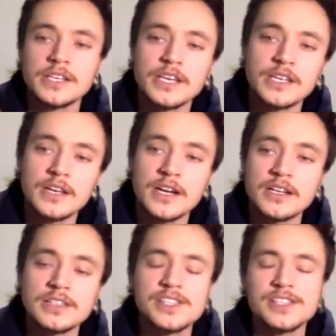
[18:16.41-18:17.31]

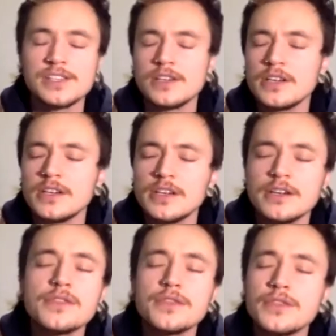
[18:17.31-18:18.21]
cannot say
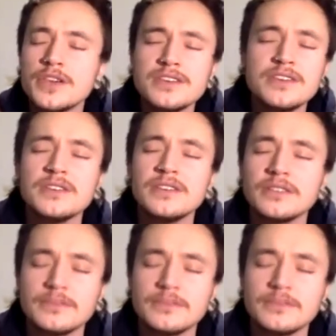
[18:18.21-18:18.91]
a thing.